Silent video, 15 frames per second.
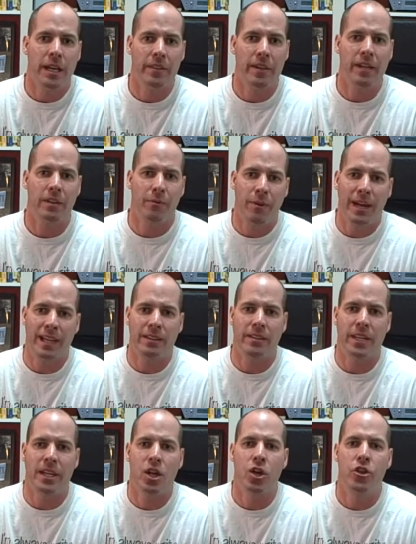And then
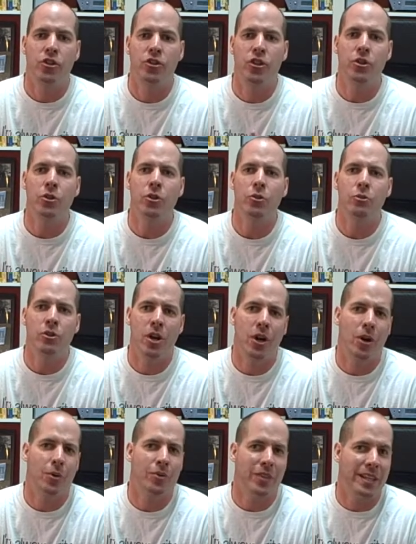finally, do you
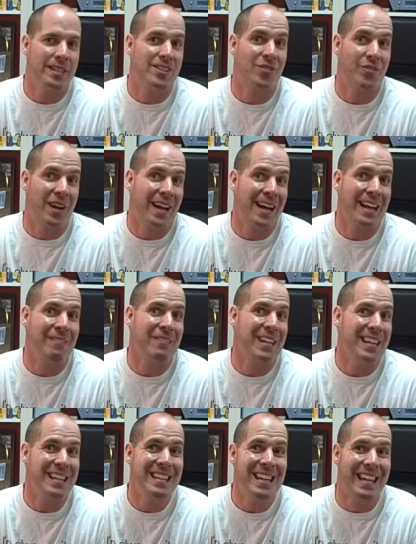know these 5
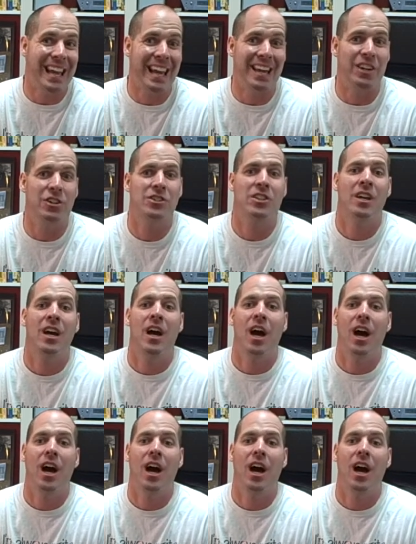indicators